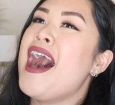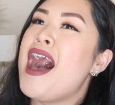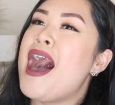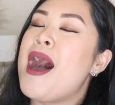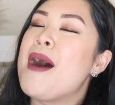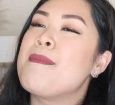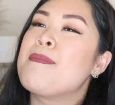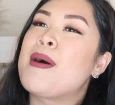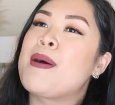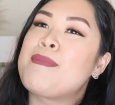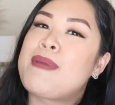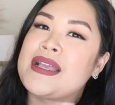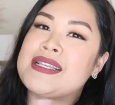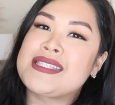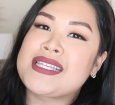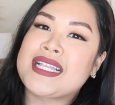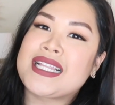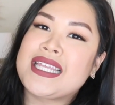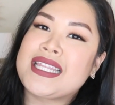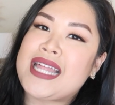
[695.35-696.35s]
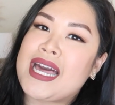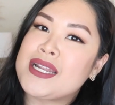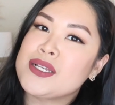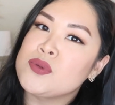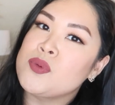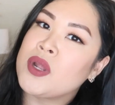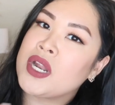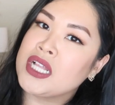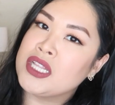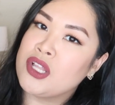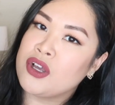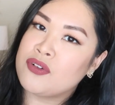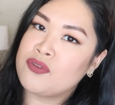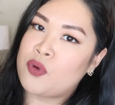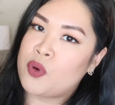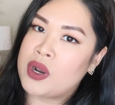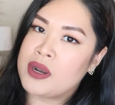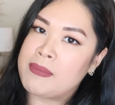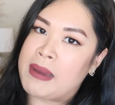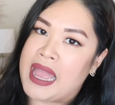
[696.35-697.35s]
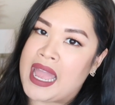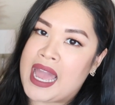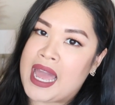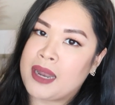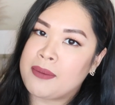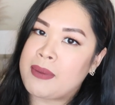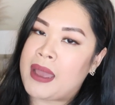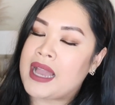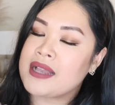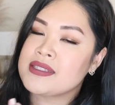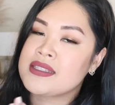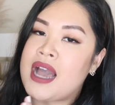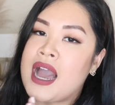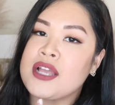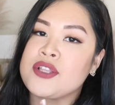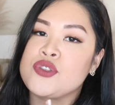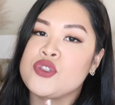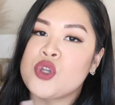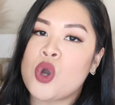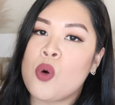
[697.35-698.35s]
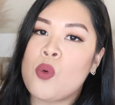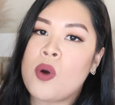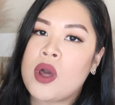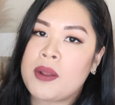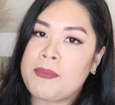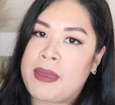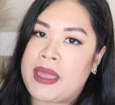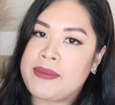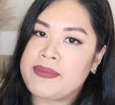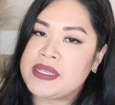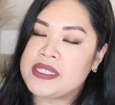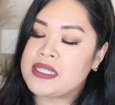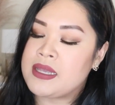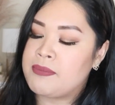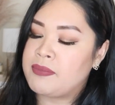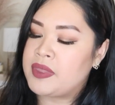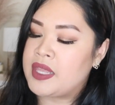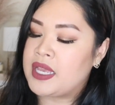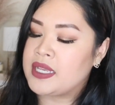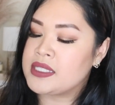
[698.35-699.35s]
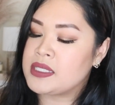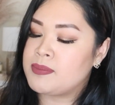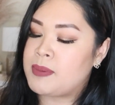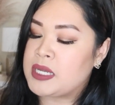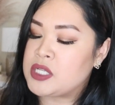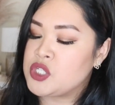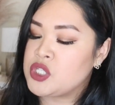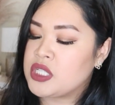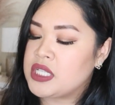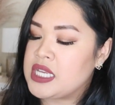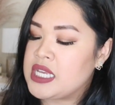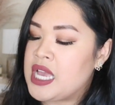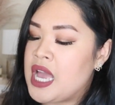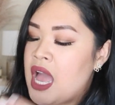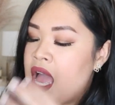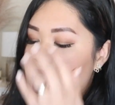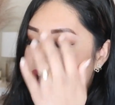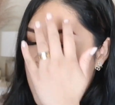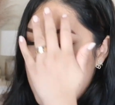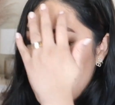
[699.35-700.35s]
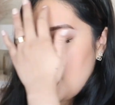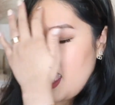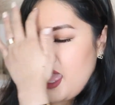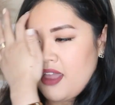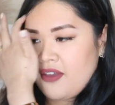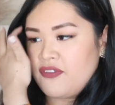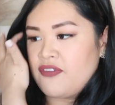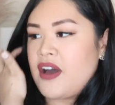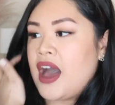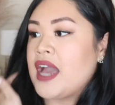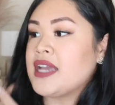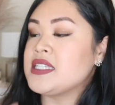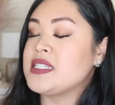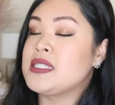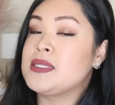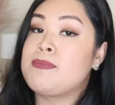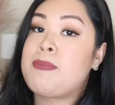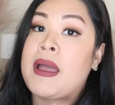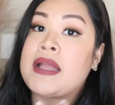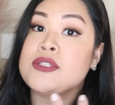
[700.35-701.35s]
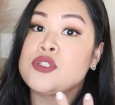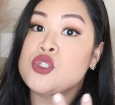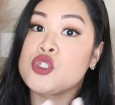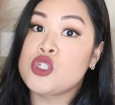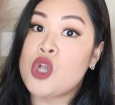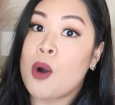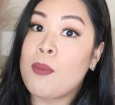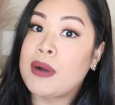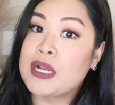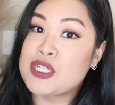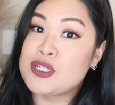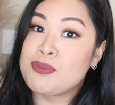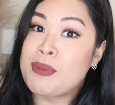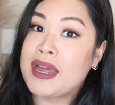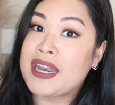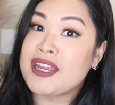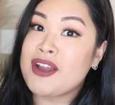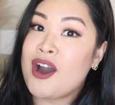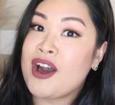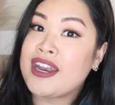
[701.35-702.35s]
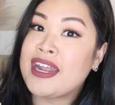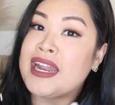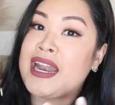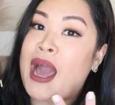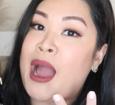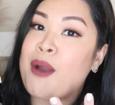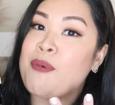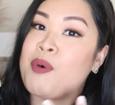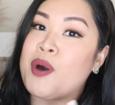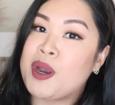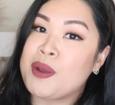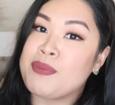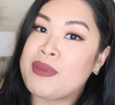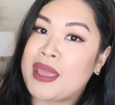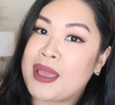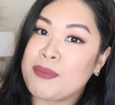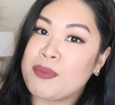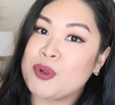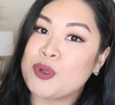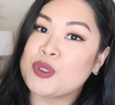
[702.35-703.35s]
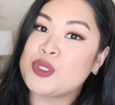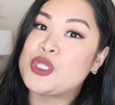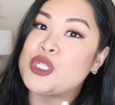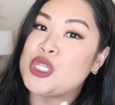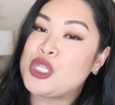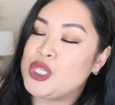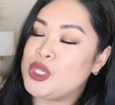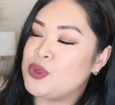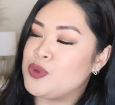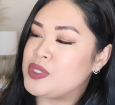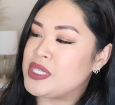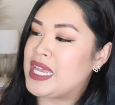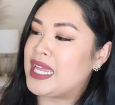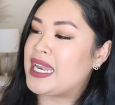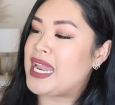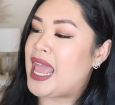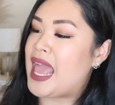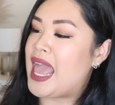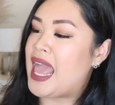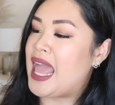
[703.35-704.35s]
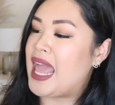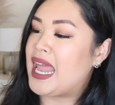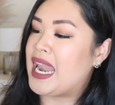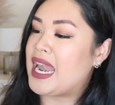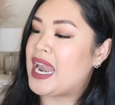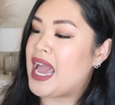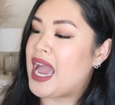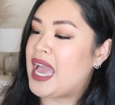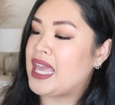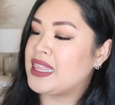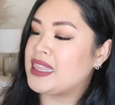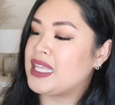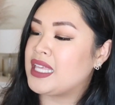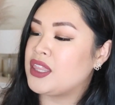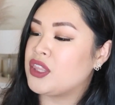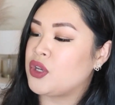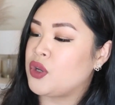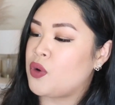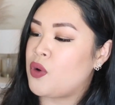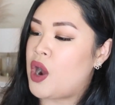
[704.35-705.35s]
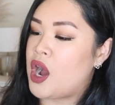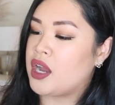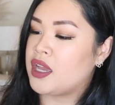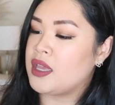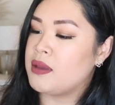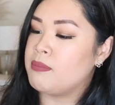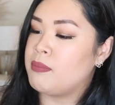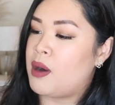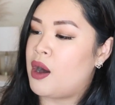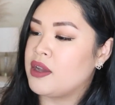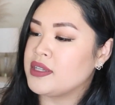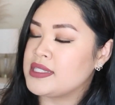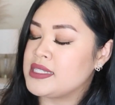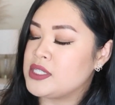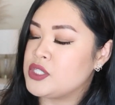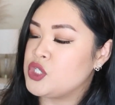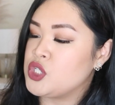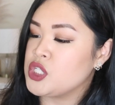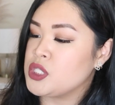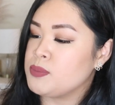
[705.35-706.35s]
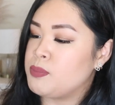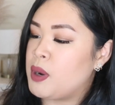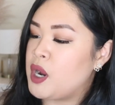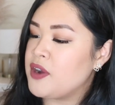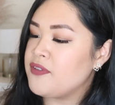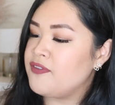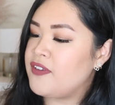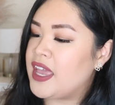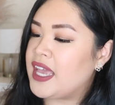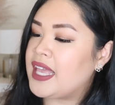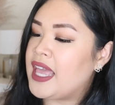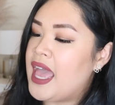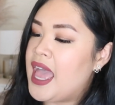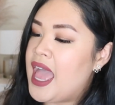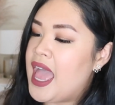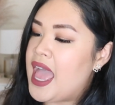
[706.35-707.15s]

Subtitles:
But basically that is what I look for in my handbags. I don't want to baby something, especially if I spent so much money on it. I want to be able to use it, and I think the Croc emboss is just perfect.